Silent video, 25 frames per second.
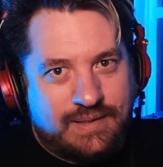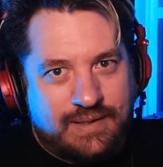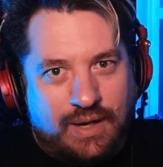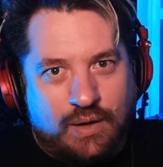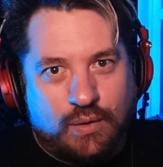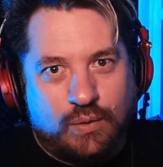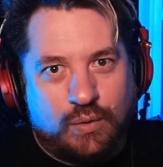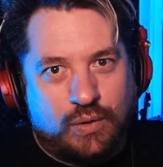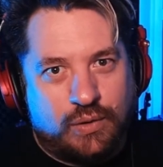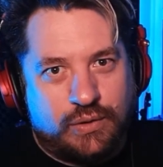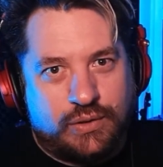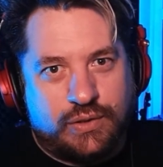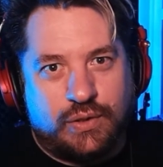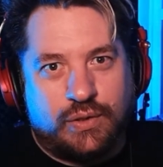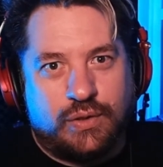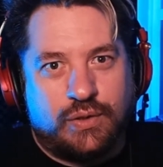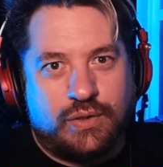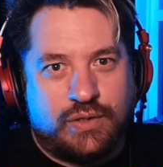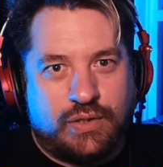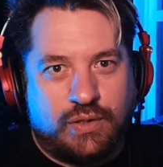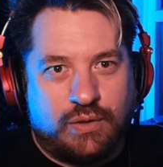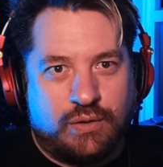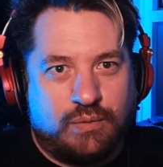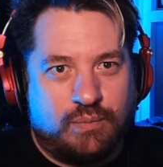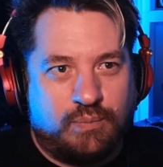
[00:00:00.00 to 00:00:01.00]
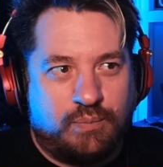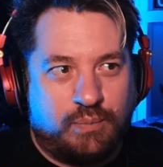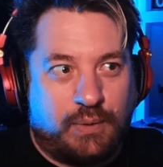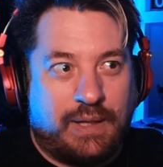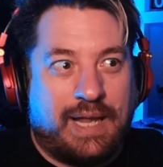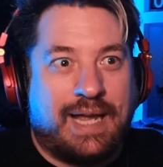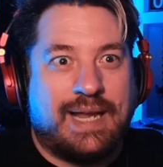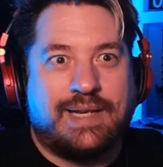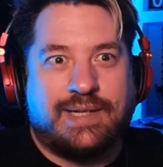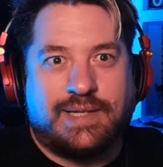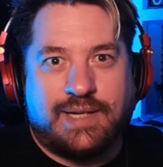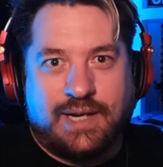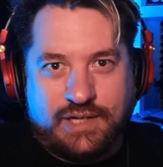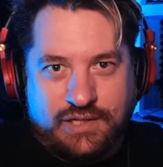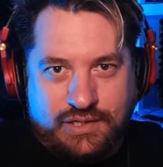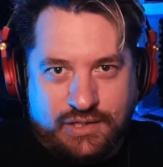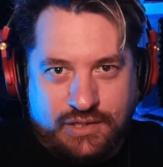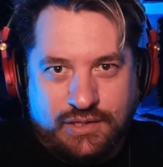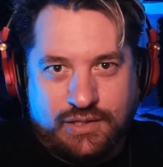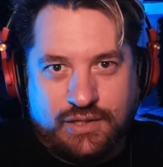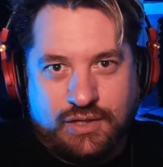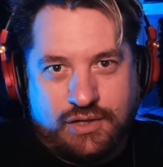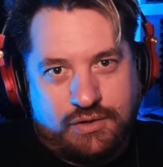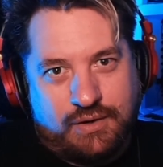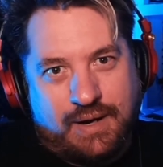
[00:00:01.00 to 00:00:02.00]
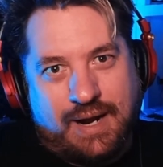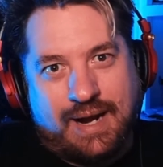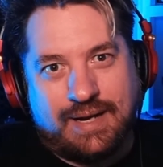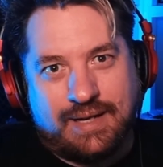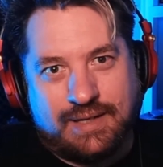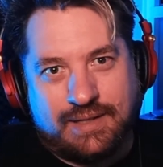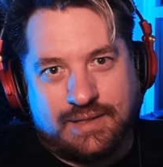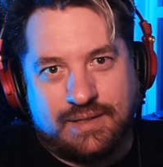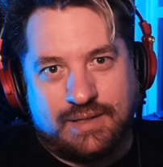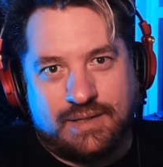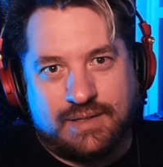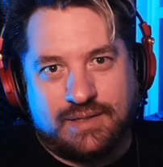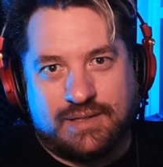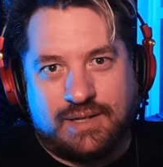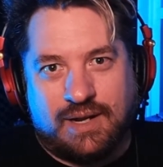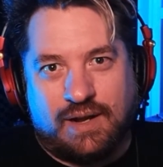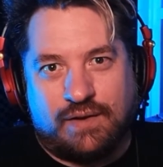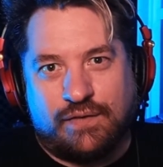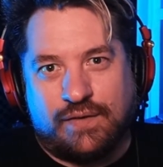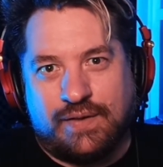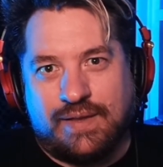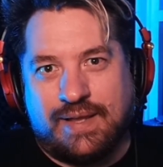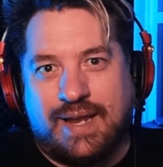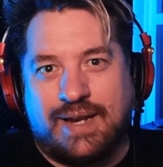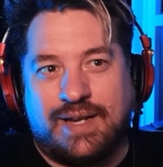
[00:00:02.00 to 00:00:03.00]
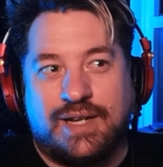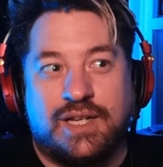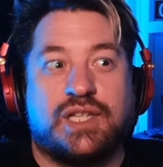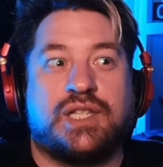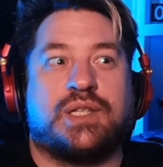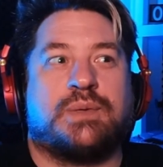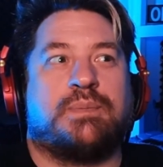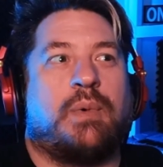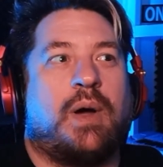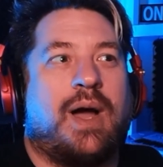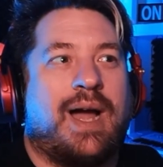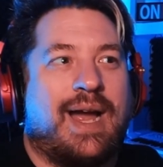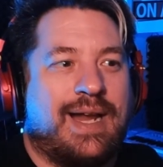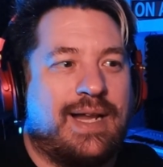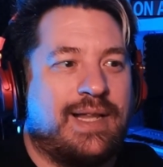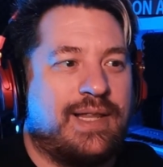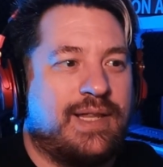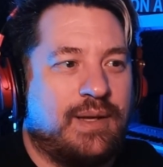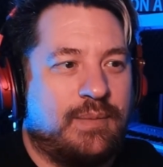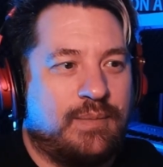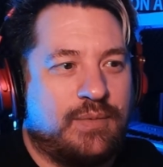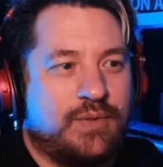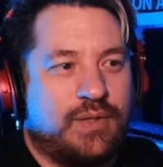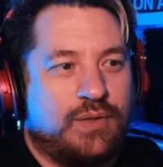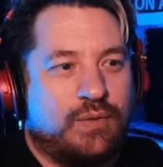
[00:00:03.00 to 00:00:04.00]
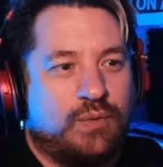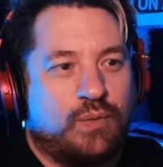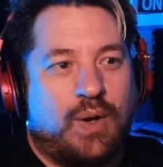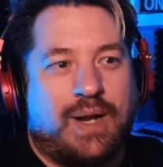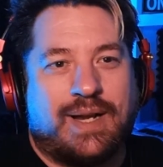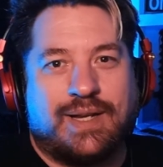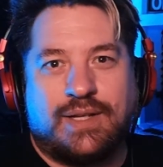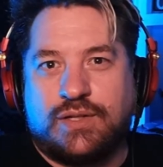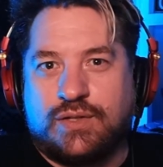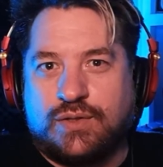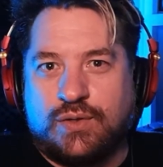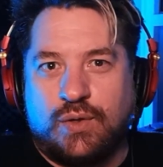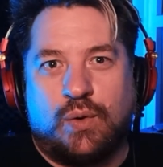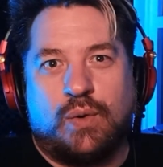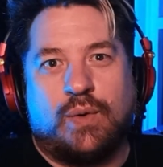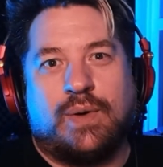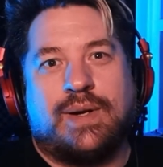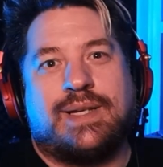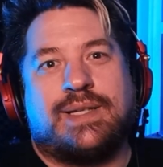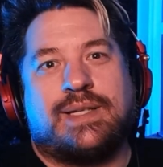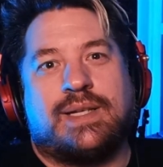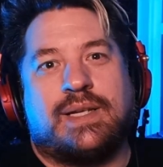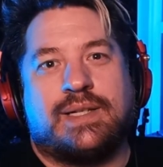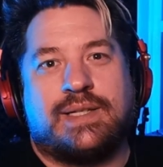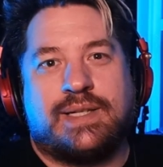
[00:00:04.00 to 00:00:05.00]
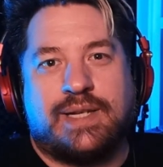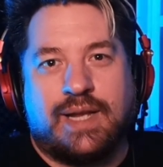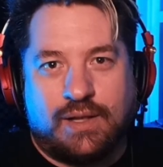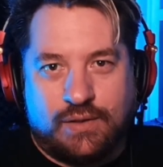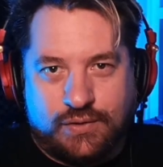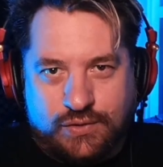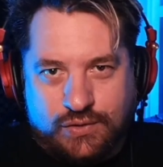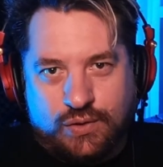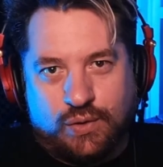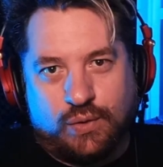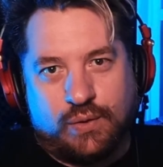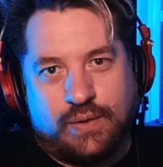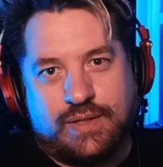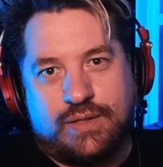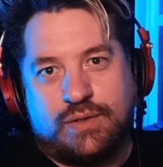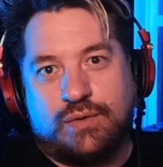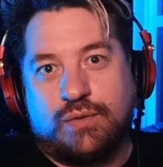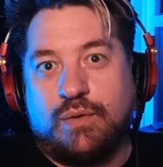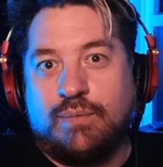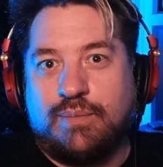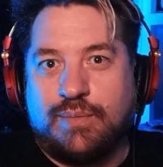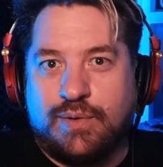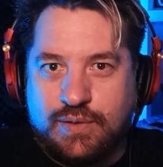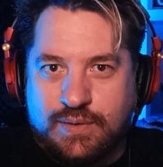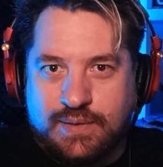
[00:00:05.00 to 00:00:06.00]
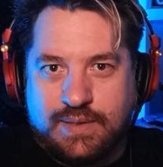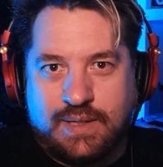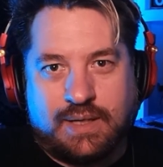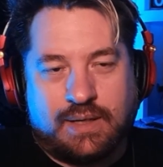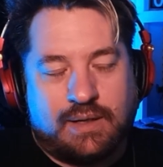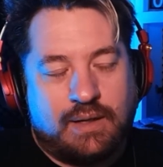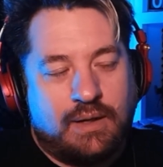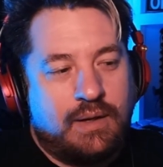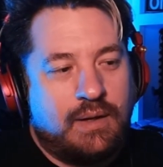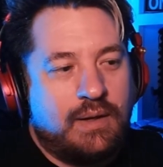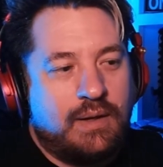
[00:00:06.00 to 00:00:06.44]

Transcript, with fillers: They were all dudes who played Dungeons and Dragons and stuff, and that inspired them to write stories and tell stories through music.